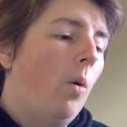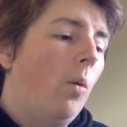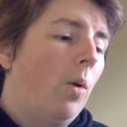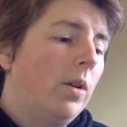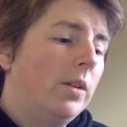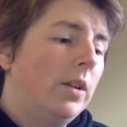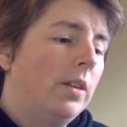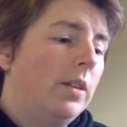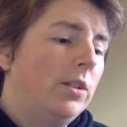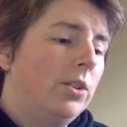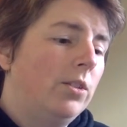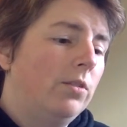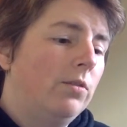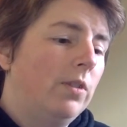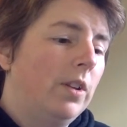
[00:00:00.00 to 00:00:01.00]
What did the
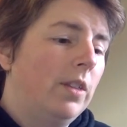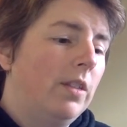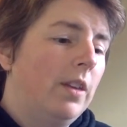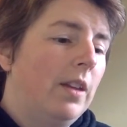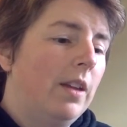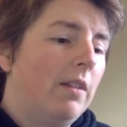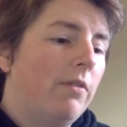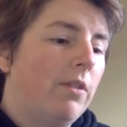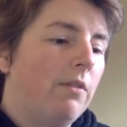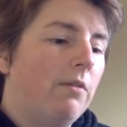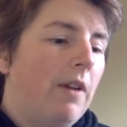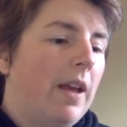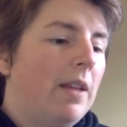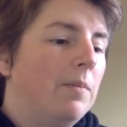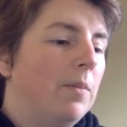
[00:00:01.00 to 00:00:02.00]
children think of the
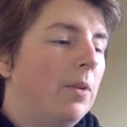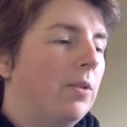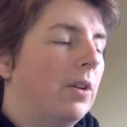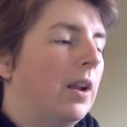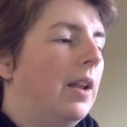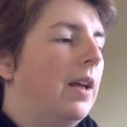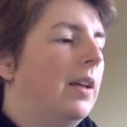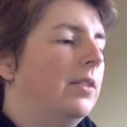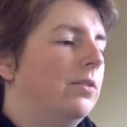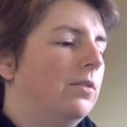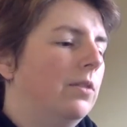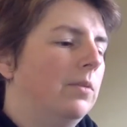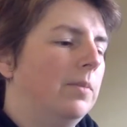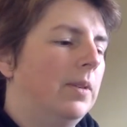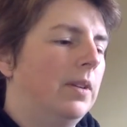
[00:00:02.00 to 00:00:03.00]
rainbow
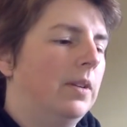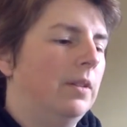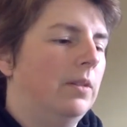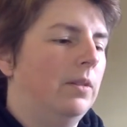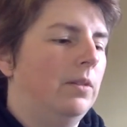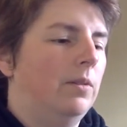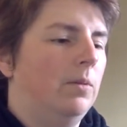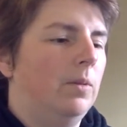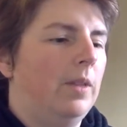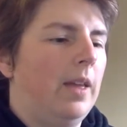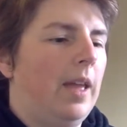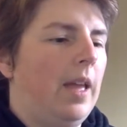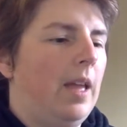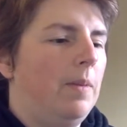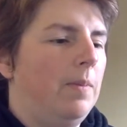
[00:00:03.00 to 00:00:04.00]
classroom? Were
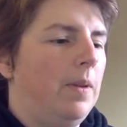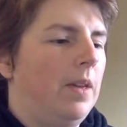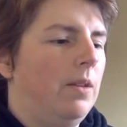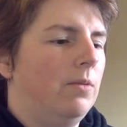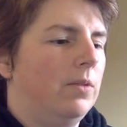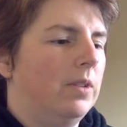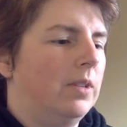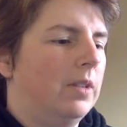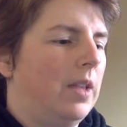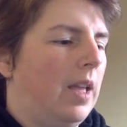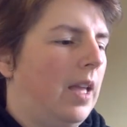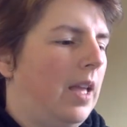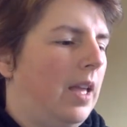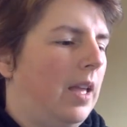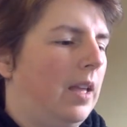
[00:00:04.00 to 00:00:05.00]
they happy or
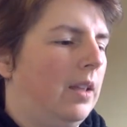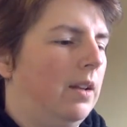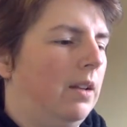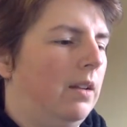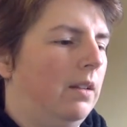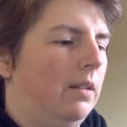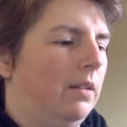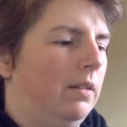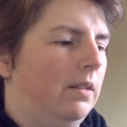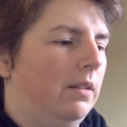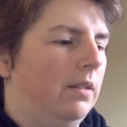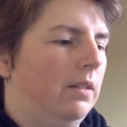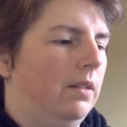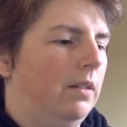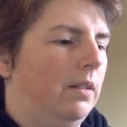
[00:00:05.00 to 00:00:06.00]
sad?
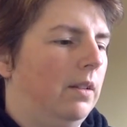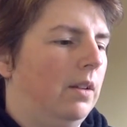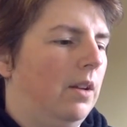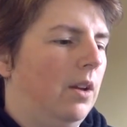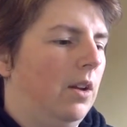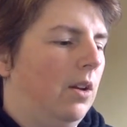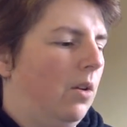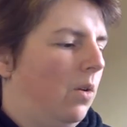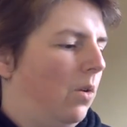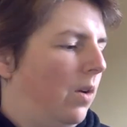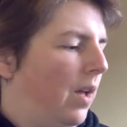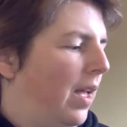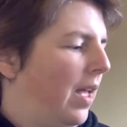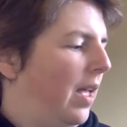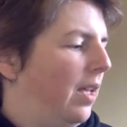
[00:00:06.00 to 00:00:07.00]
Or
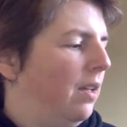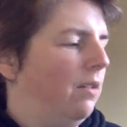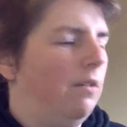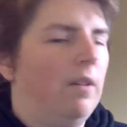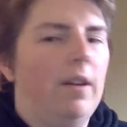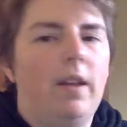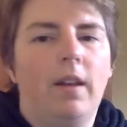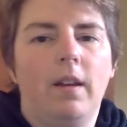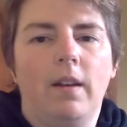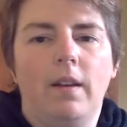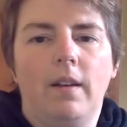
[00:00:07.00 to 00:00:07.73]
angry?